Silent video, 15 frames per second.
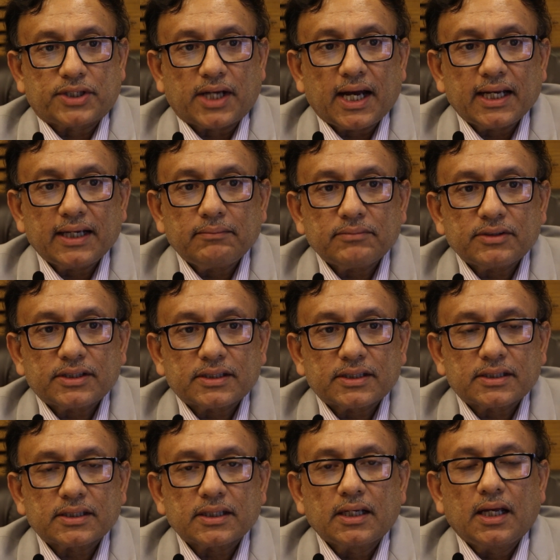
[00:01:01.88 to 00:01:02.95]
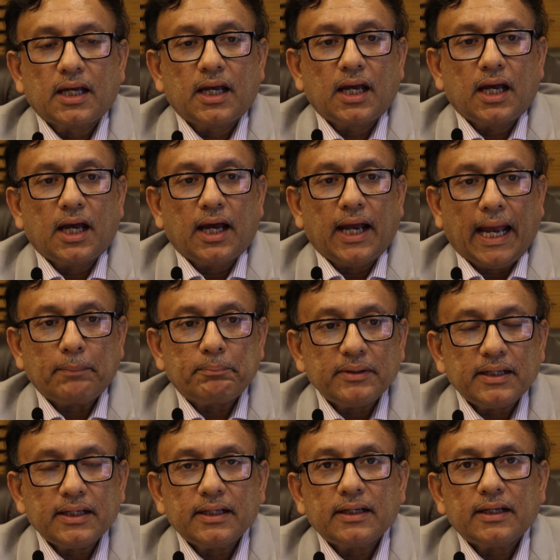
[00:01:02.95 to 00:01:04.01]
times
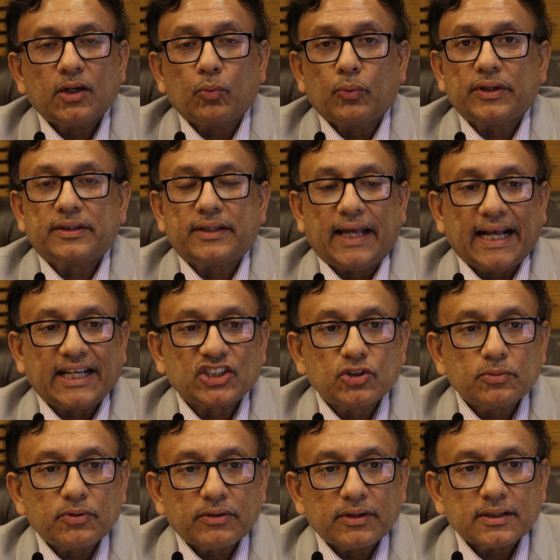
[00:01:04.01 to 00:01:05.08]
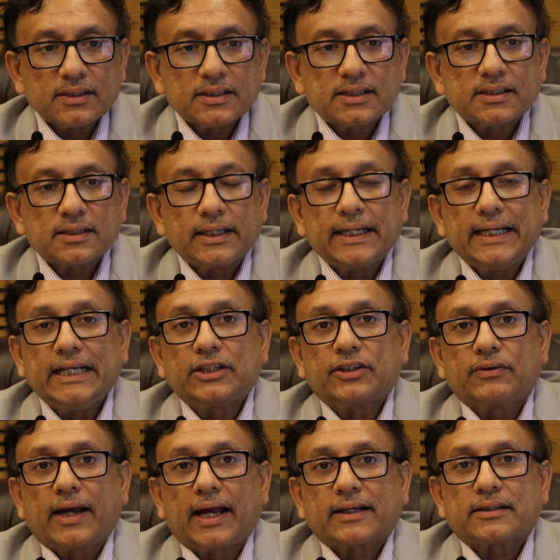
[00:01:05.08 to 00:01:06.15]
happily with exuberance,
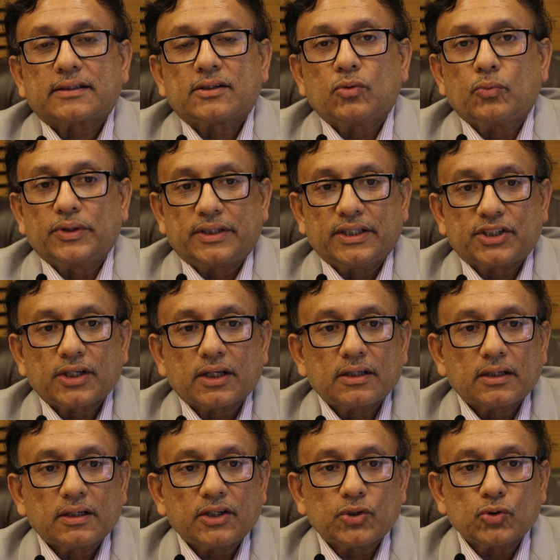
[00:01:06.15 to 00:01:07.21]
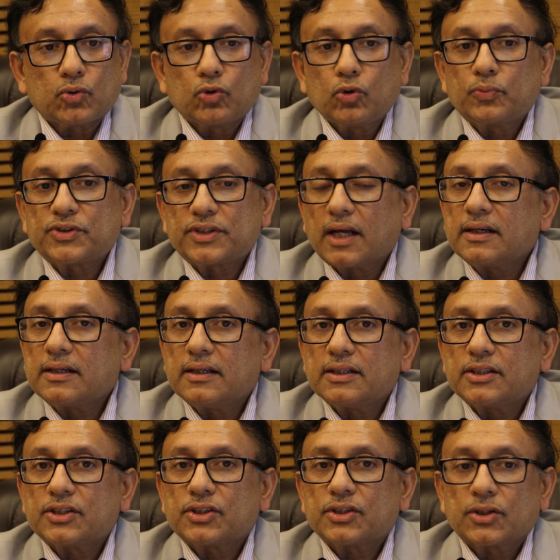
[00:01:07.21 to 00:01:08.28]
interact with each other, do group
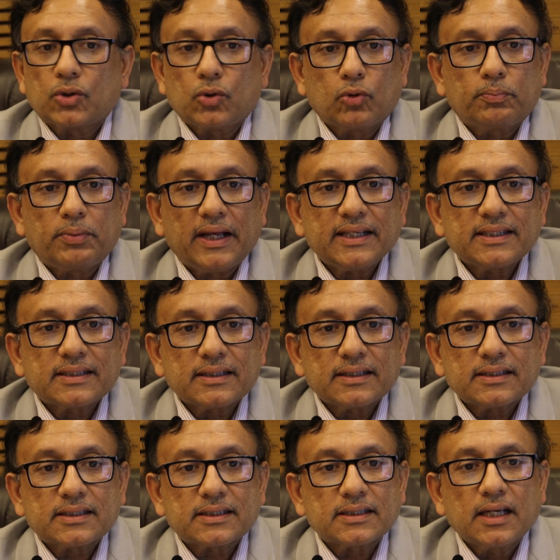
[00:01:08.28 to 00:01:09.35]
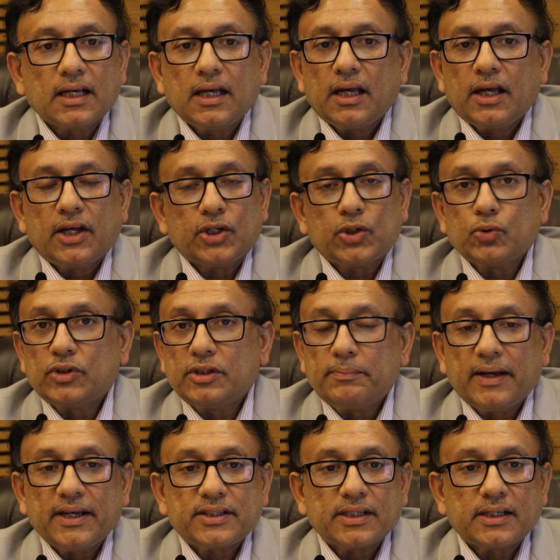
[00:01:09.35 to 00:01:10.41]
studies, go places, do
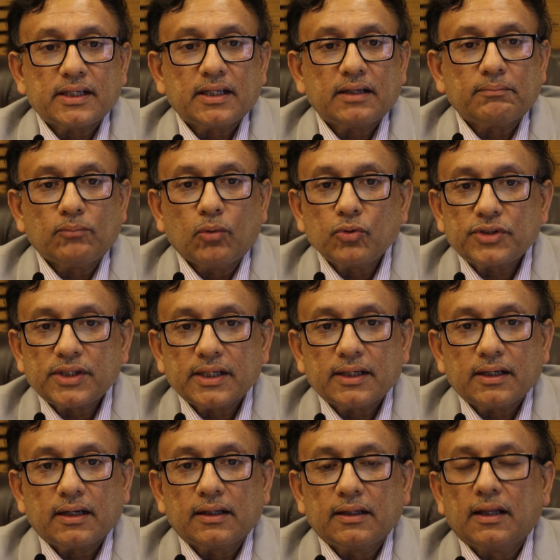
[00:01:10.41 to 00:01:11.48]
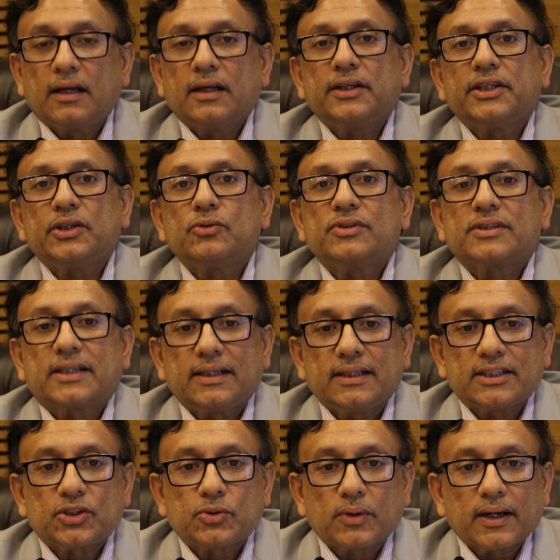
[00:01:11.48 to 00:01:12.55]
debating, mooting, learn new
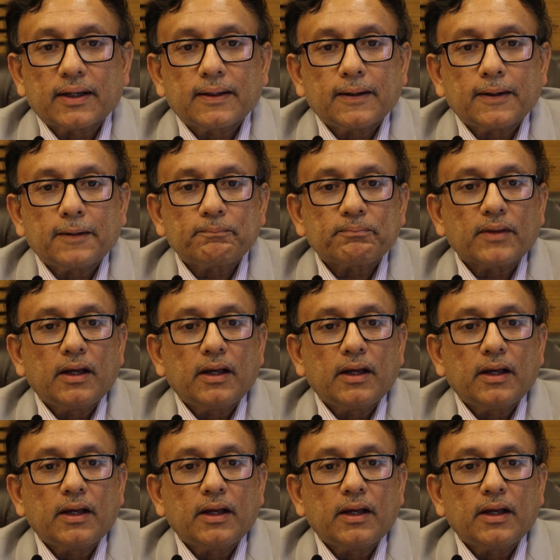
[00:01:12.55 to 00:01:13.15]
skills together,